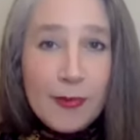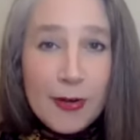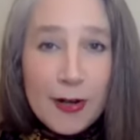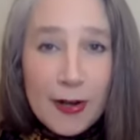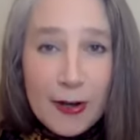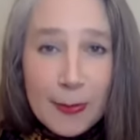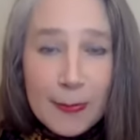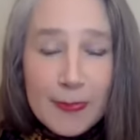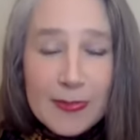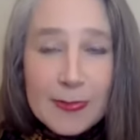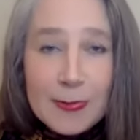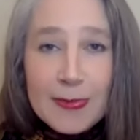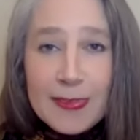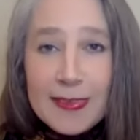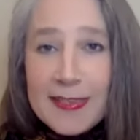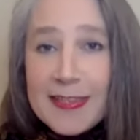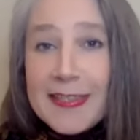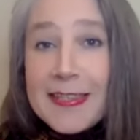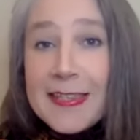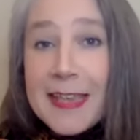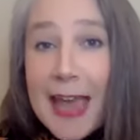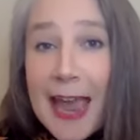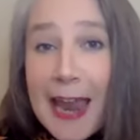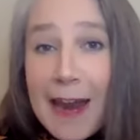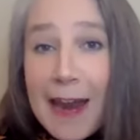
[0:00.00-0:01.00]
rooms with the
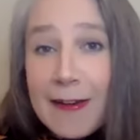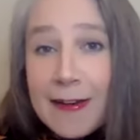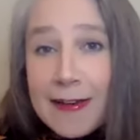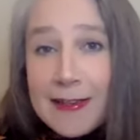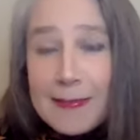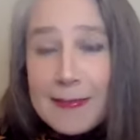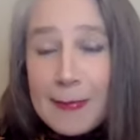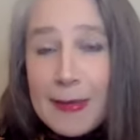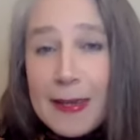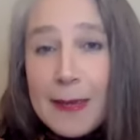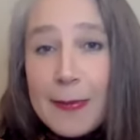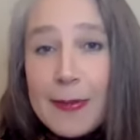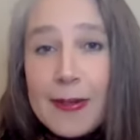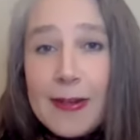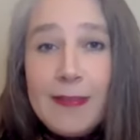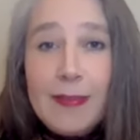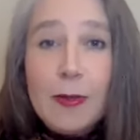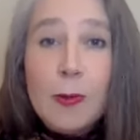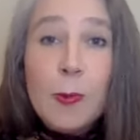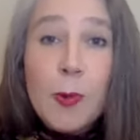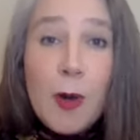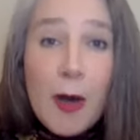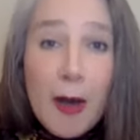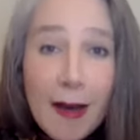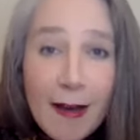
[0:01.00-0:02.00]
scariest people in
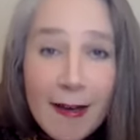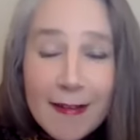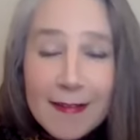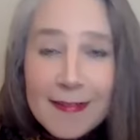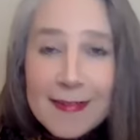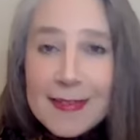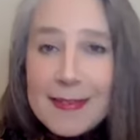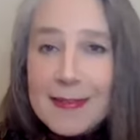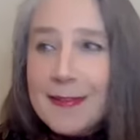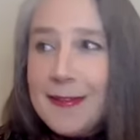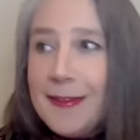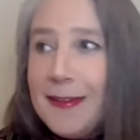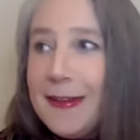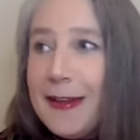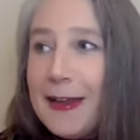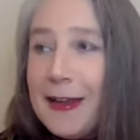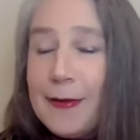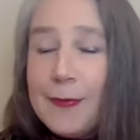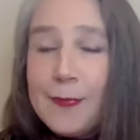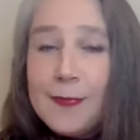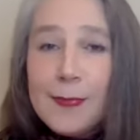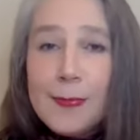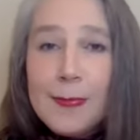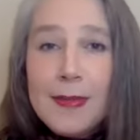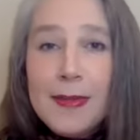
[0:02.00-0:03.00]
the world, you know,
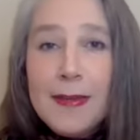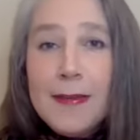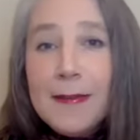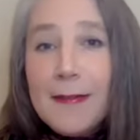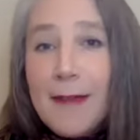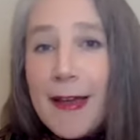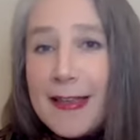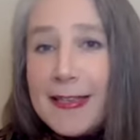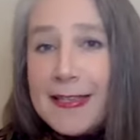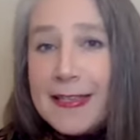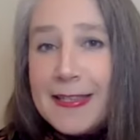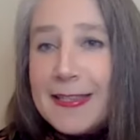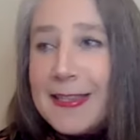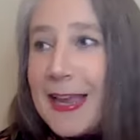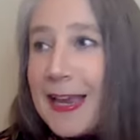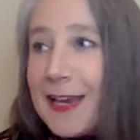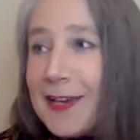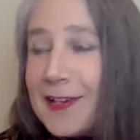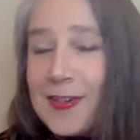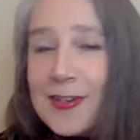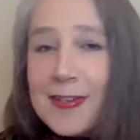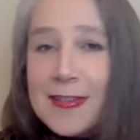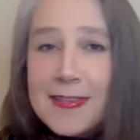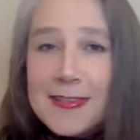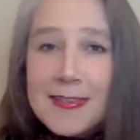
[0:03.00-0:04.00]
from the United
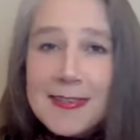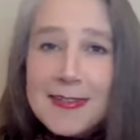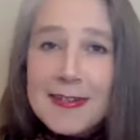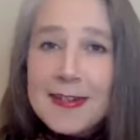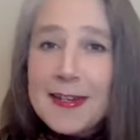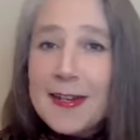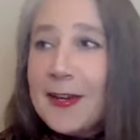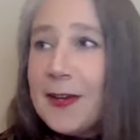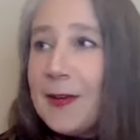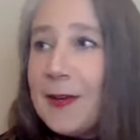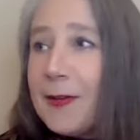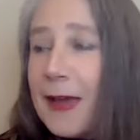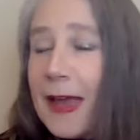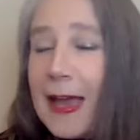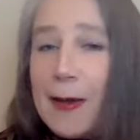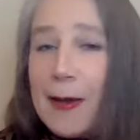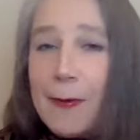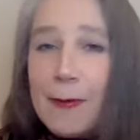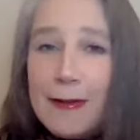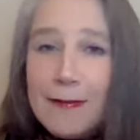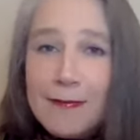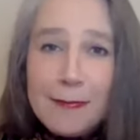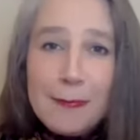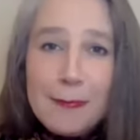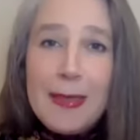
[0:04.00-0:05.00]
Nations to
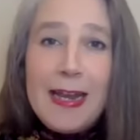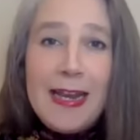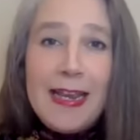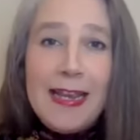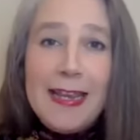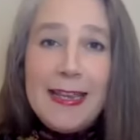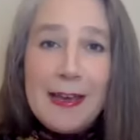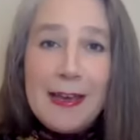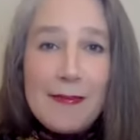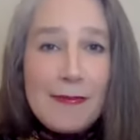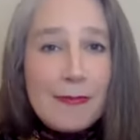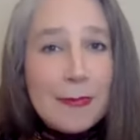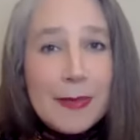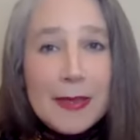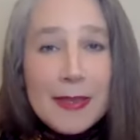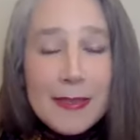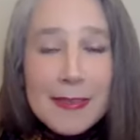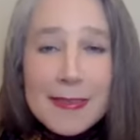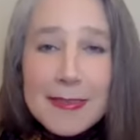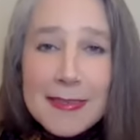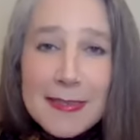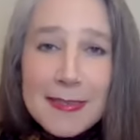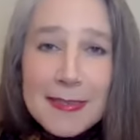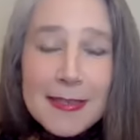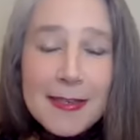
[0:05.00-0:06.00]
however many
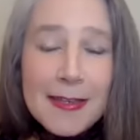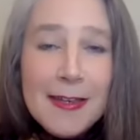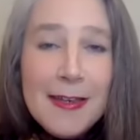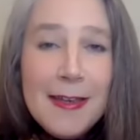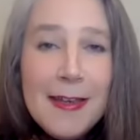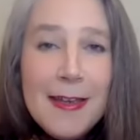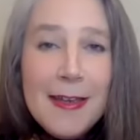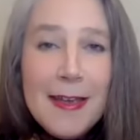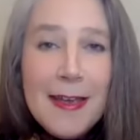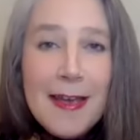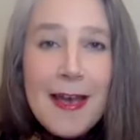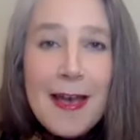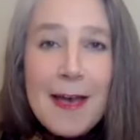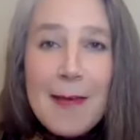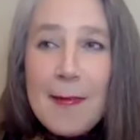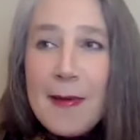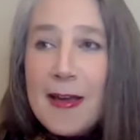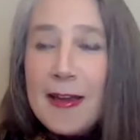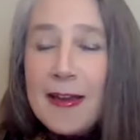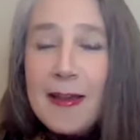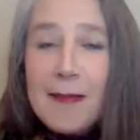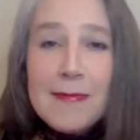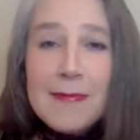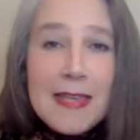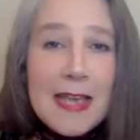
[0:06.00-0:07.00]
governments.
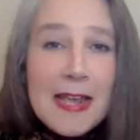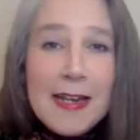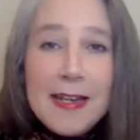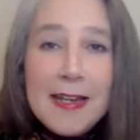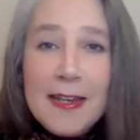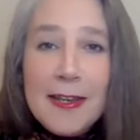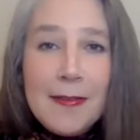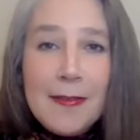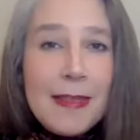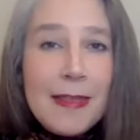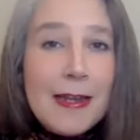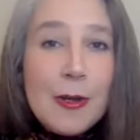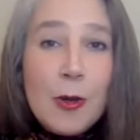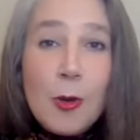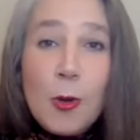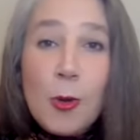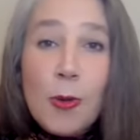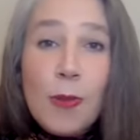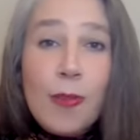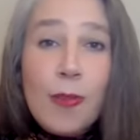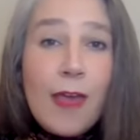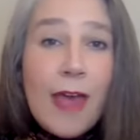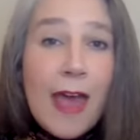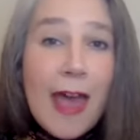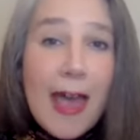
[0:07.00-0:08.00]
And I'm telling you, they're not
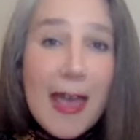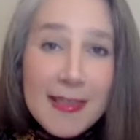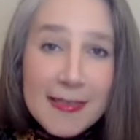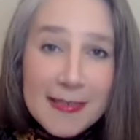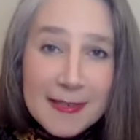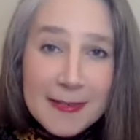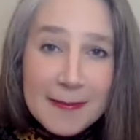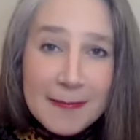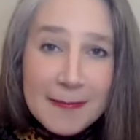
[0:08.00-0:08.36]
all that.